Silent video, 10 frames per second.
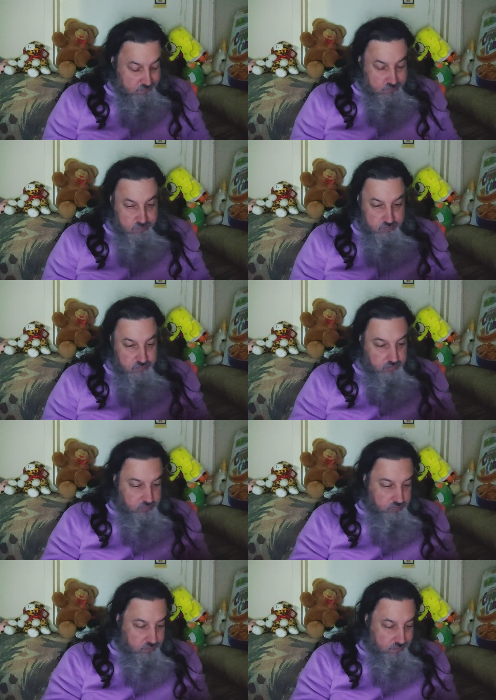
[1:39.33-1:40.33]

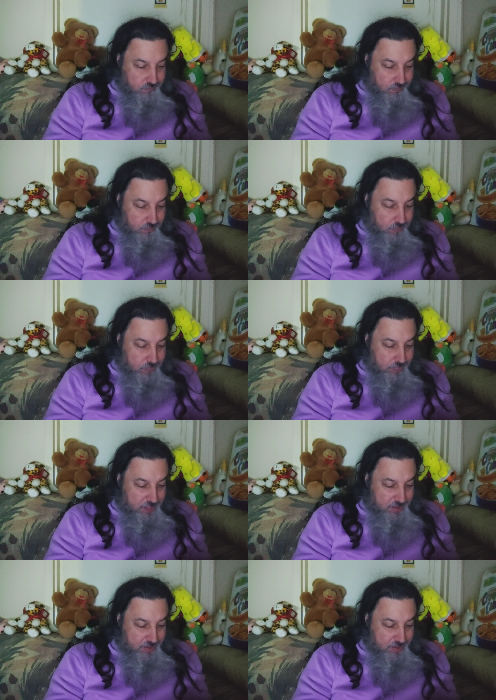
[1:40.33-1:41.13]
No one is speaking in this clip.